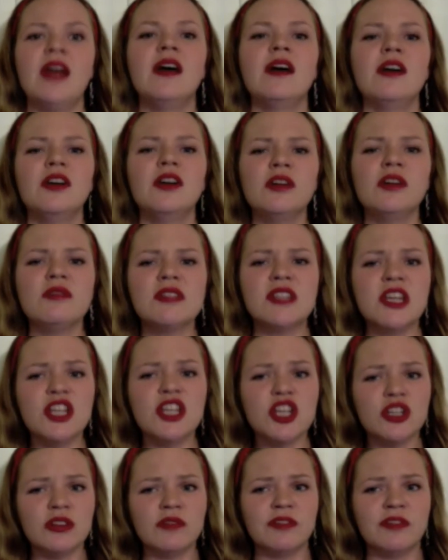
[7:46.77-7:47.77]

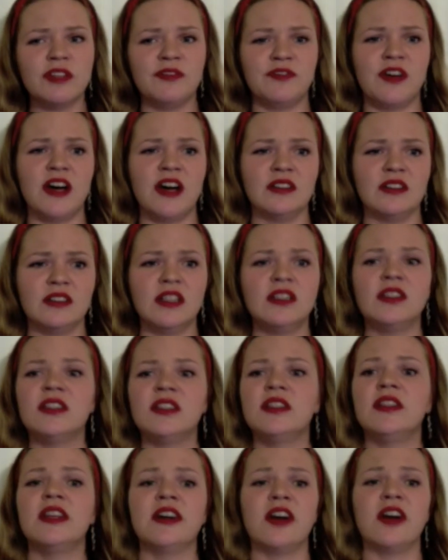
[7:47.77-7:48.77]
Realization of the fact that
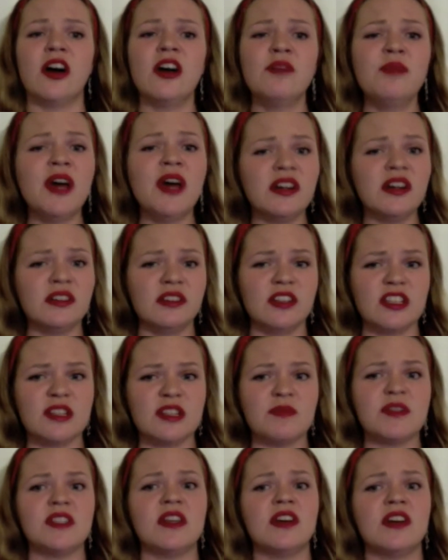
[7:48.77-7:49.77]
there are
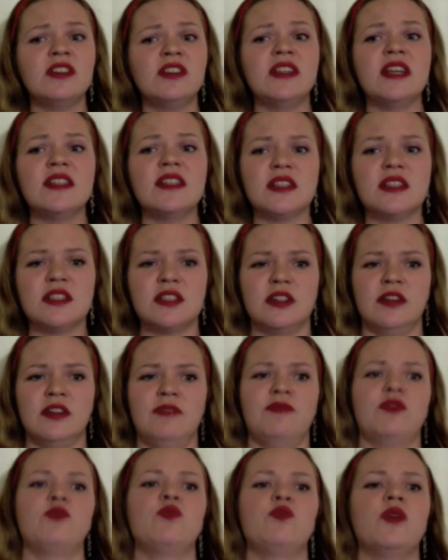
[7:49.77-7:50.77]
mechanisms that are necessary
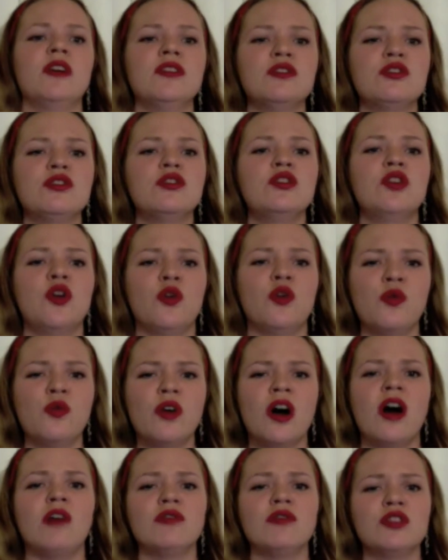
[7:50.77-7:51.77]
for one to know
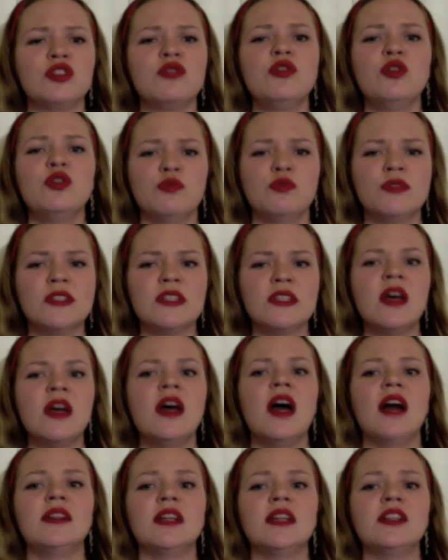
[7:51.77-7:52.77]
how to use
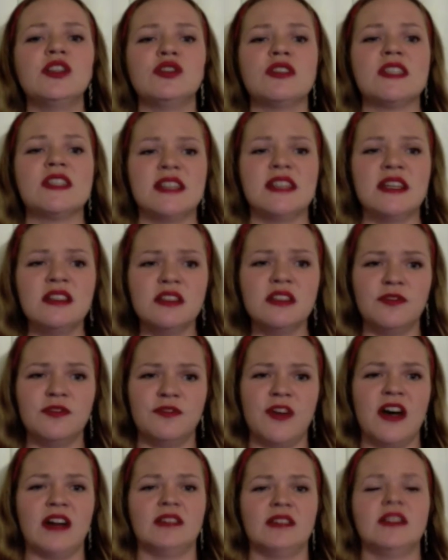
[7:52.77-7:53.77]
and understand the
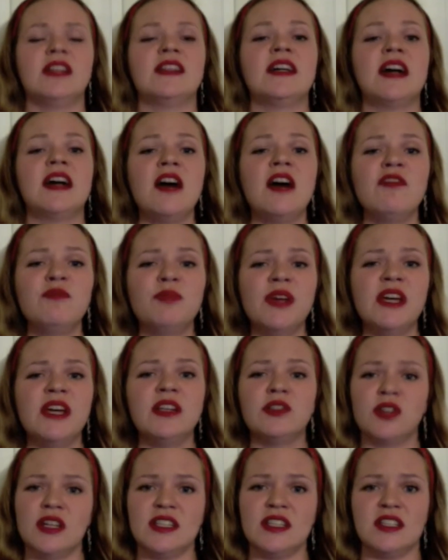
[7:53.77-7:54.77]
fact that half-baked
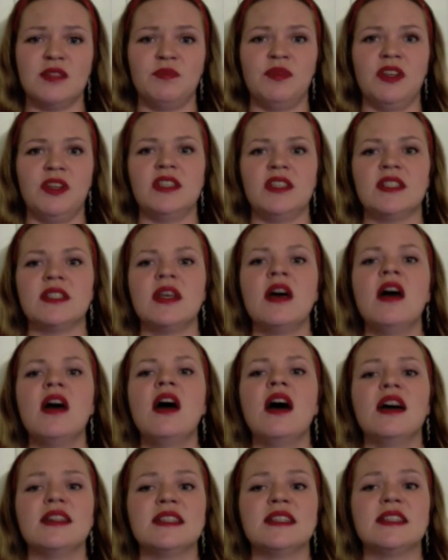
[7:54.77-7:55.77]
recipes
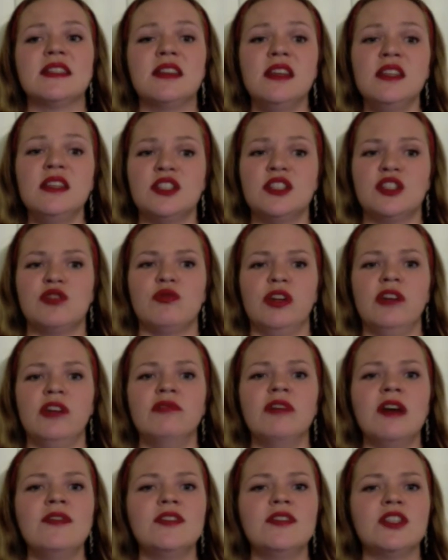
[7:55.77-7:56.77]
as keys to
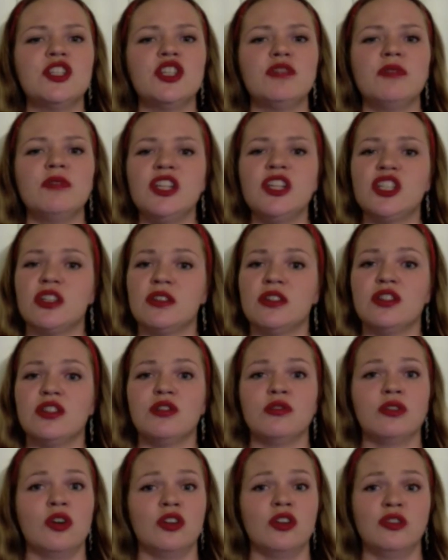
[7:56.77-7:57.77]
real-life situations do
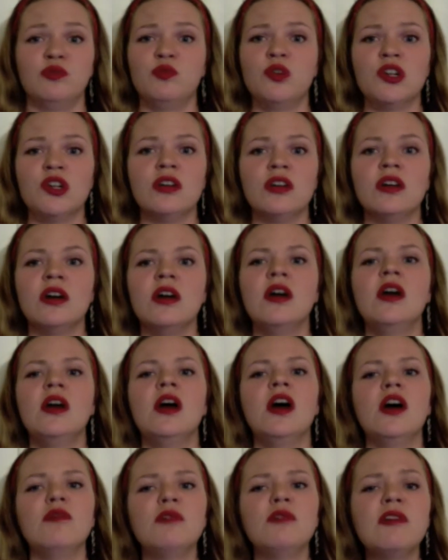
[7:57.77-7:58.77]
not work
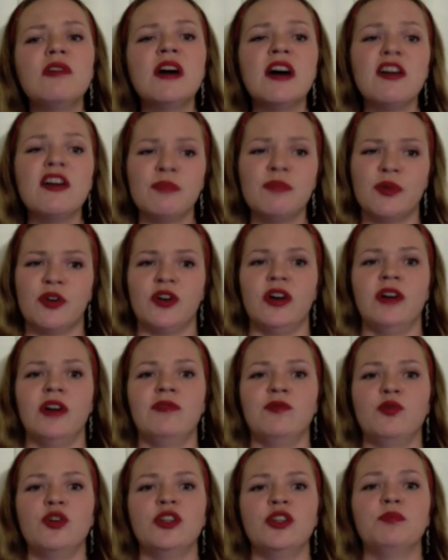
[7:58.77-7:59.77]
will help her
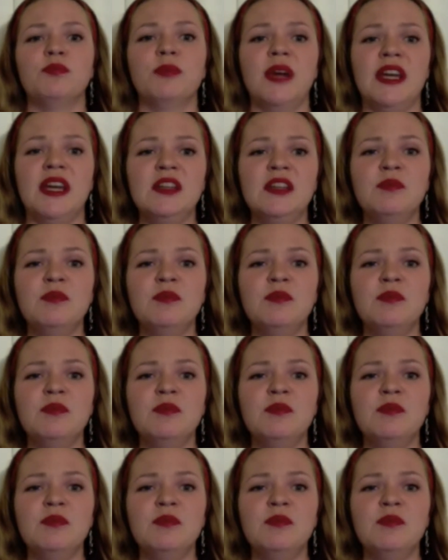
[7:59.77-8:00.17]
avoid many